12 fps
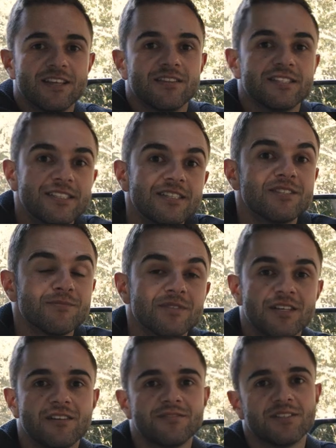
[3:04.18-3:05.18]
the seats
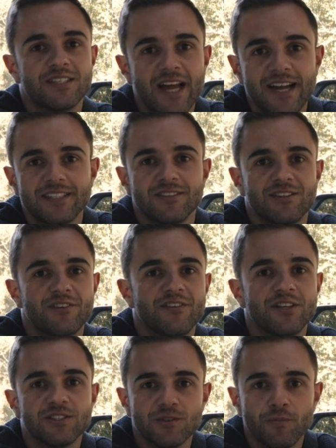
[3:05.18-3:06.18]
themselves are nice and they're
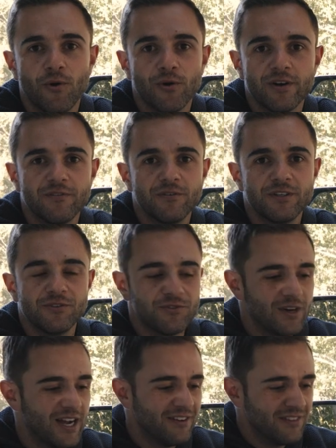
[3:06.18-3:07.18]
very supportive when you
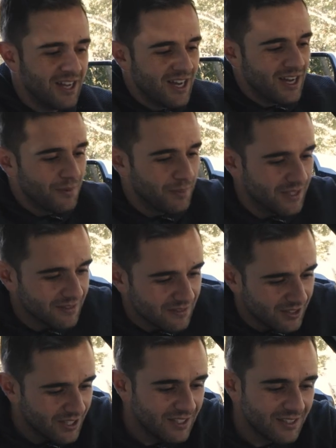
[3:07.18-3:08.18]
drive, but
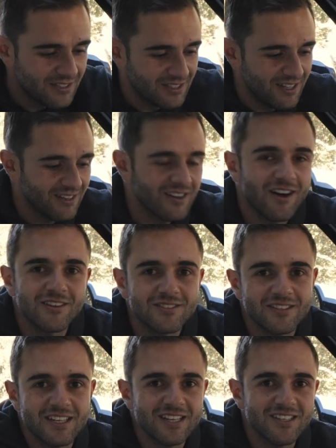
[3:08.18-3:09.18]
look at the center
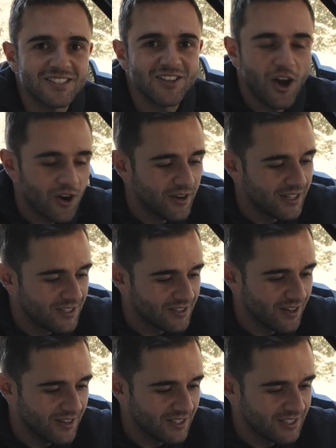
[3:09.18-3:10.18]
console here. It's already
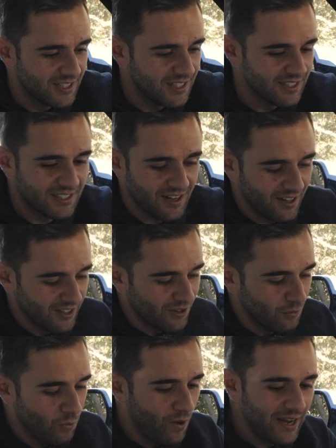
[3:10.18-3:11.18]
starting to discolor.
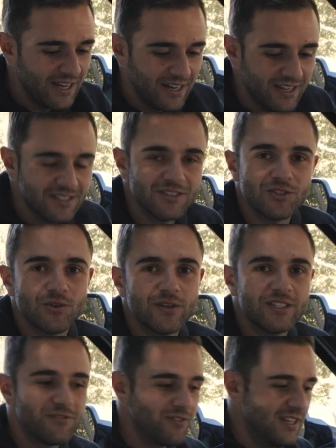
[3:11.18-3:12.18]
White as a
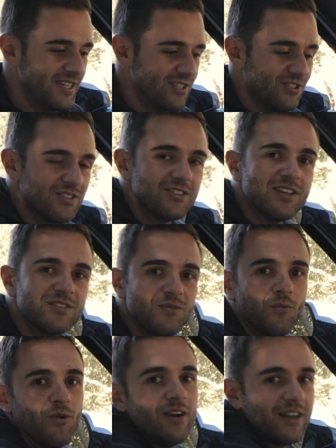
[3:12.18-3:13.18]
choice for this just
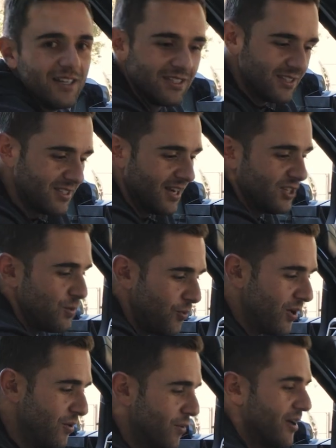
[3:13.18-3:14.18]
doesn't work. It's a touch
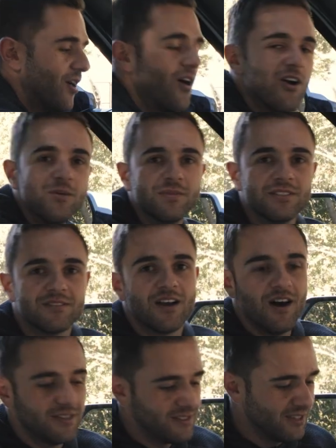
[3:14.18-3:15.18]
point where your arm is
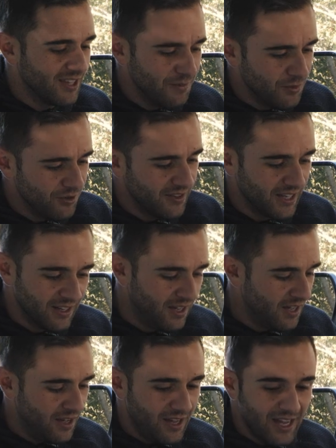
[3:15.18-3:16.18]
constantly moving
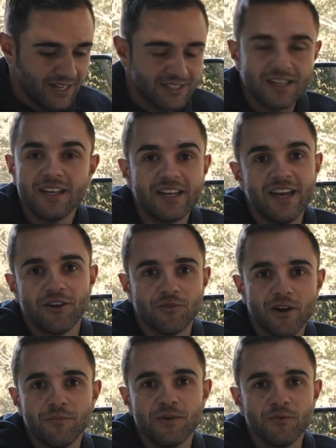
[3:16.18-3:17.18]
and it's gonna get
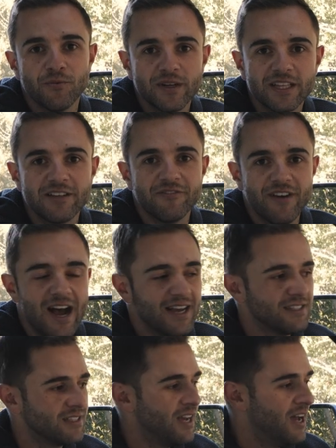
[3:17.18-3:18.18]
grubby really fast.